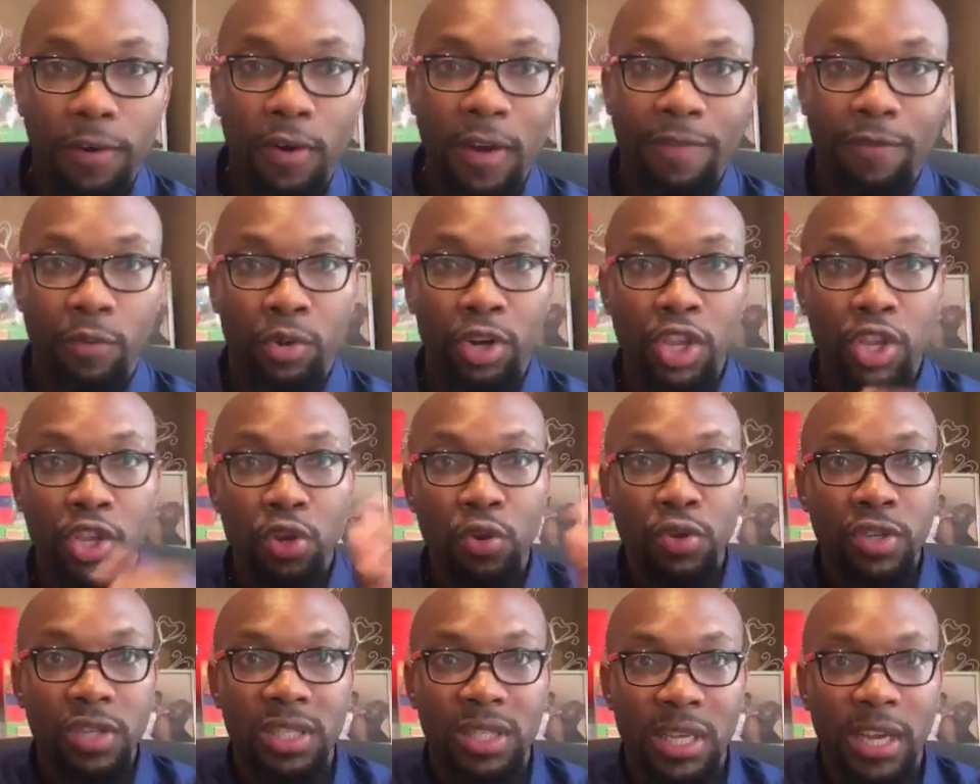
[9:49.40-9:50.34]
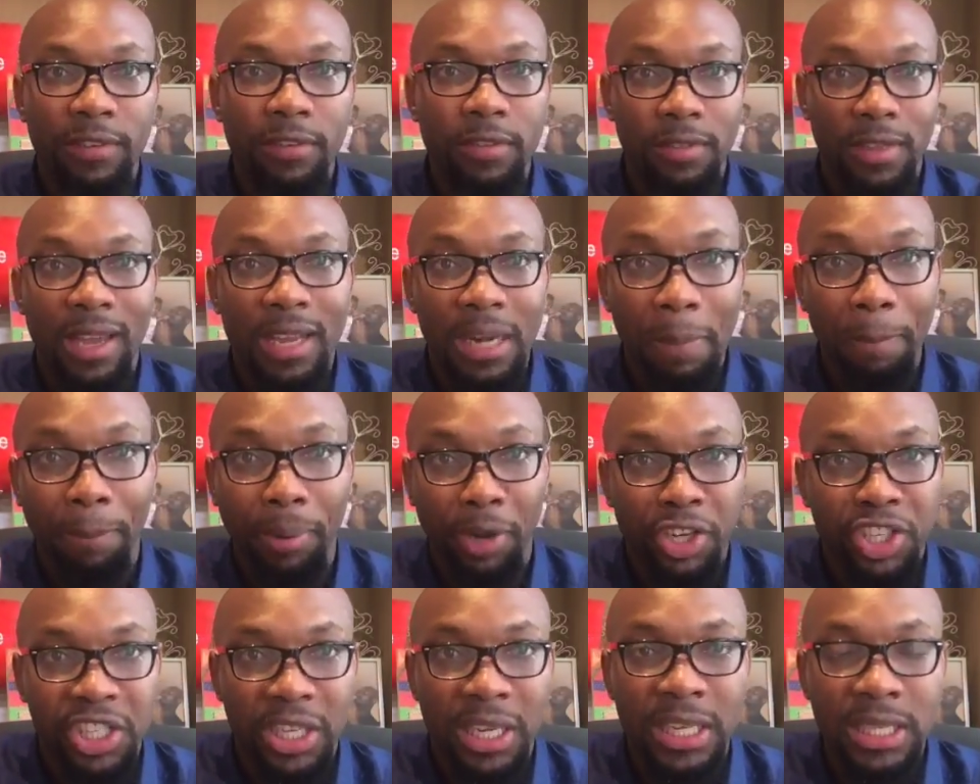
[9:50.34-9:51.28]
if you want to use everything on a
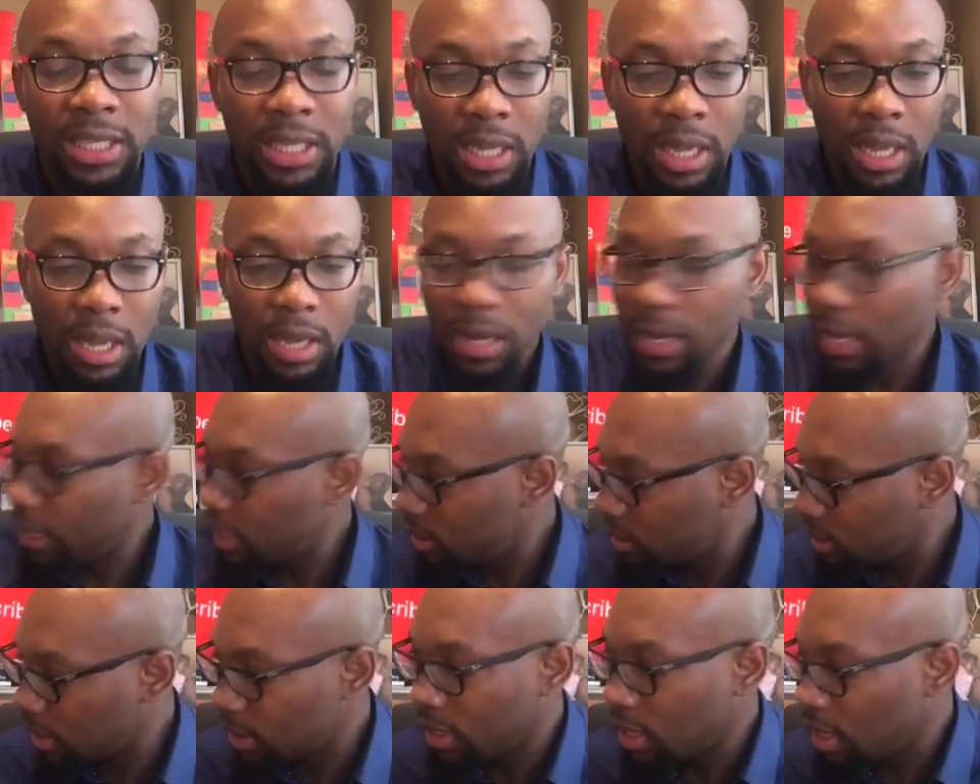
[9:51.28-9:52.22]
budget, like I said,